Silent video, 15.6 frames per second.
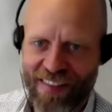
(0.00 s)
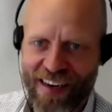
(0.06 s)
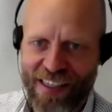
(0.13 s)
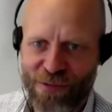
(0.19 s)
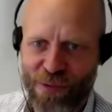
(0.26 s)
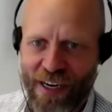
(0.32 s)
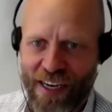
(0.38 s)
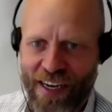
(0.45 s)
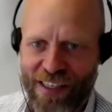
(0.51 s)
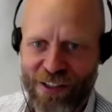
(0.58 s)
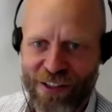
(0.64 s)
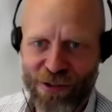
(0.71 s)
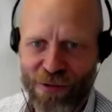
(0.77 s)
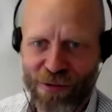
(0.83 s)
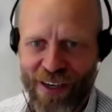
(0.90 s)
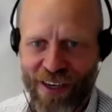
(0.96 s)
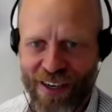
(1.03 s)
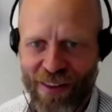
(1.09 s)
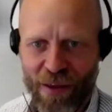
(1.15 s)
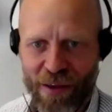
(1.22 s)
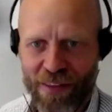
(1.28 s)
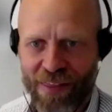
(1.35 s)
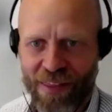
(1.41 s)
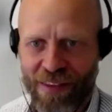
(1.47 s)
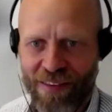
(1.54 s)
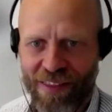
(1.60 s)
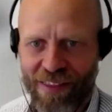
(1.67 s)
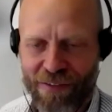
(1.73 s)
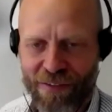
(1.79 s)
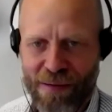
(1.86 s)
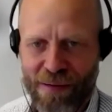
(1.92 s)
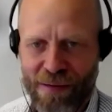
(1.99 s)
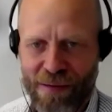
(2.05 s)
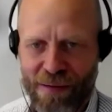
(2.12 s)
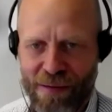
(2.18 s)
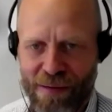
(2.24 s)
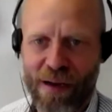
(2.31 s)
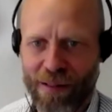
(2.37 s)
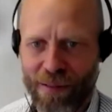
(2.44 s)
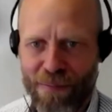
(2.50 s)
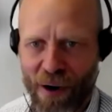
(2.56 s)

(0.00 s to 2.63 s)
that is related to the female